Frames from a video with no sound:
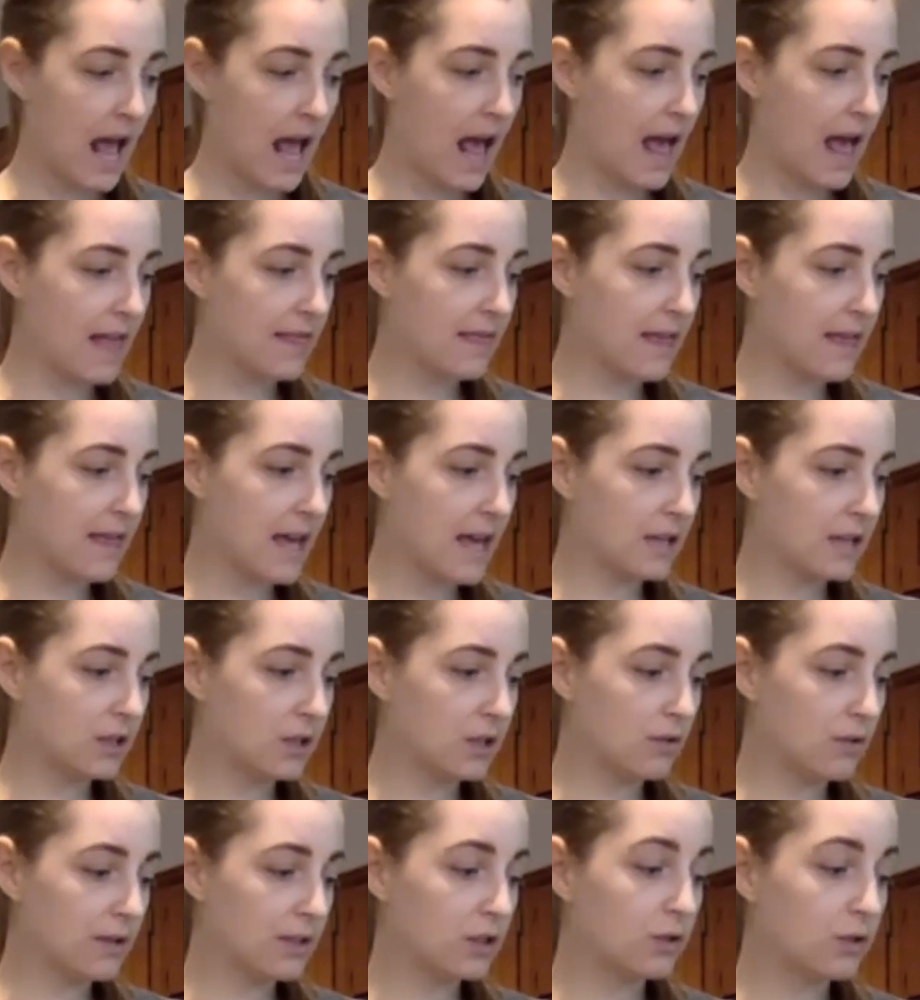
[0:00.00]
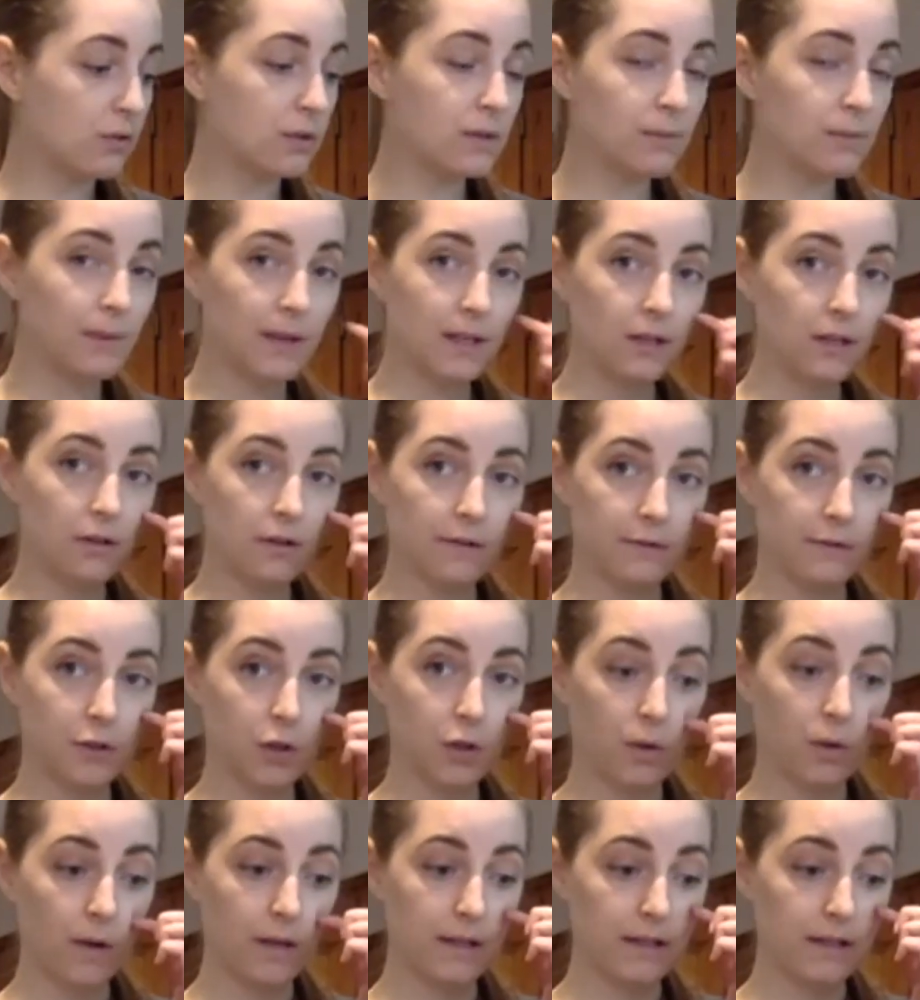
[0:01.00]
And then you can do sweetener of
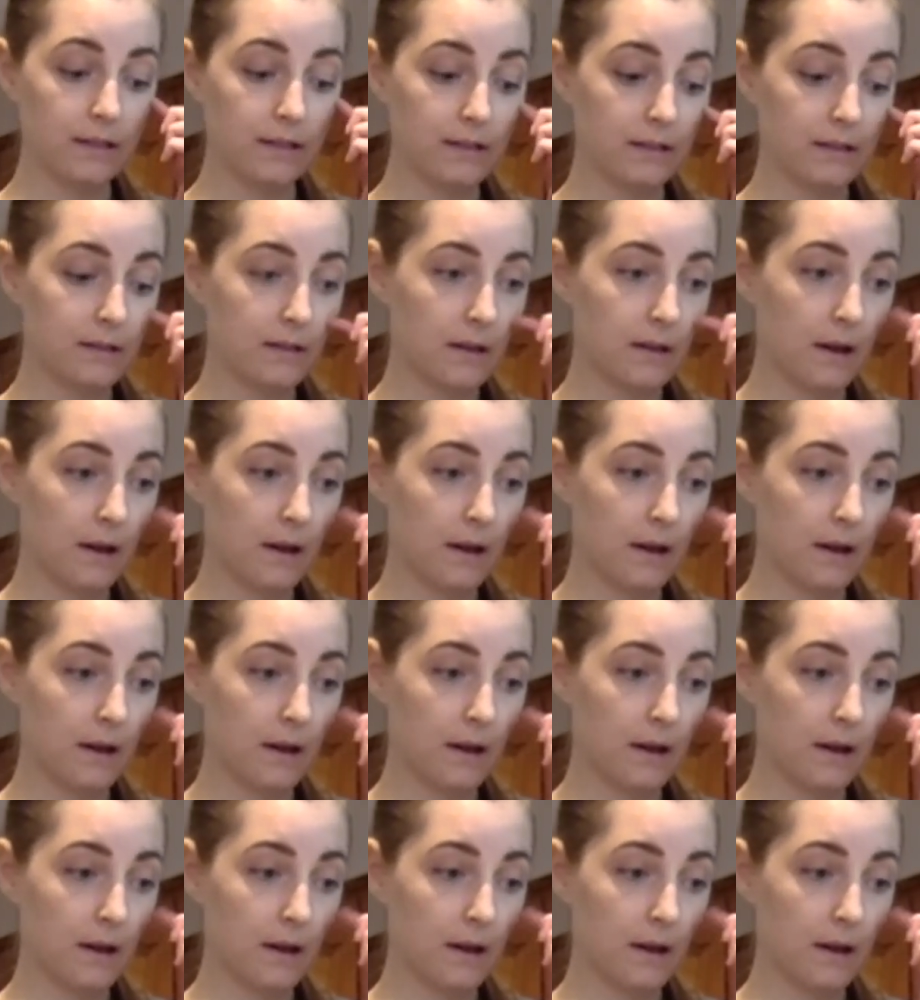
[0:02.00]
choice.